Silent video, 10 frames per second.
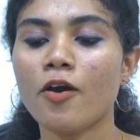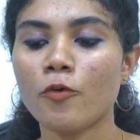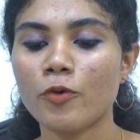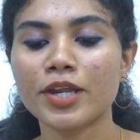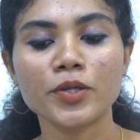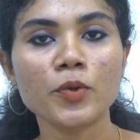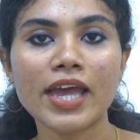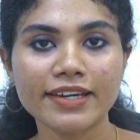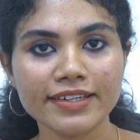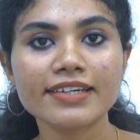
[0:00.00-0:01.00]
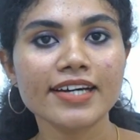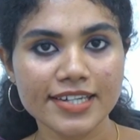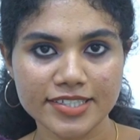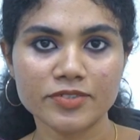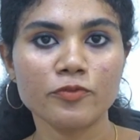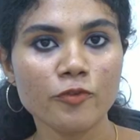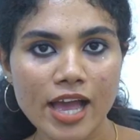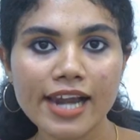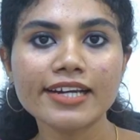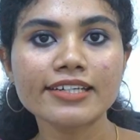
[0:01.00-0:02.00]
when you enter correct,
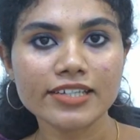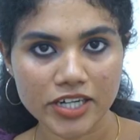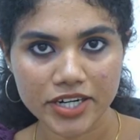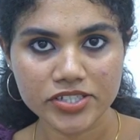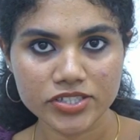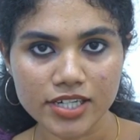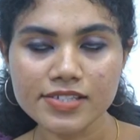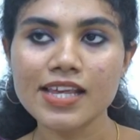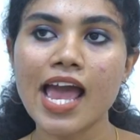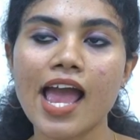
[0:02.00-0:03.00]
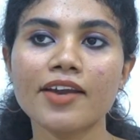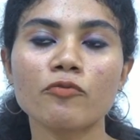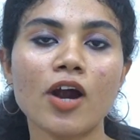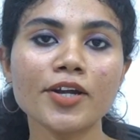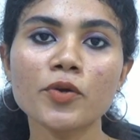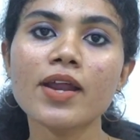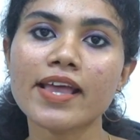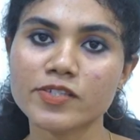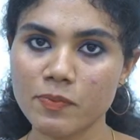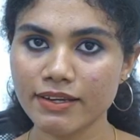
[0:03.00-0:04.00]
valid credentials, and what you are
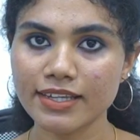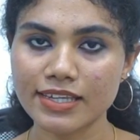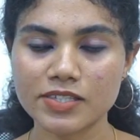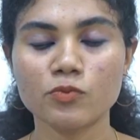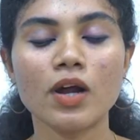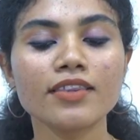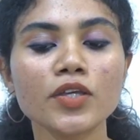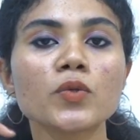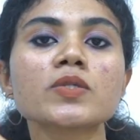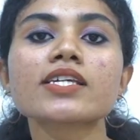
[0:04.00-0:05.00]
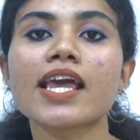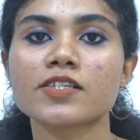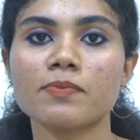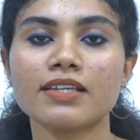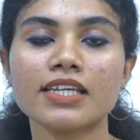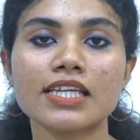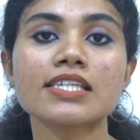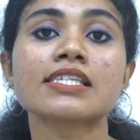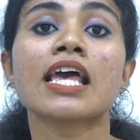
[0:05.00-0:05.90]
expecting is, what the user expecting is,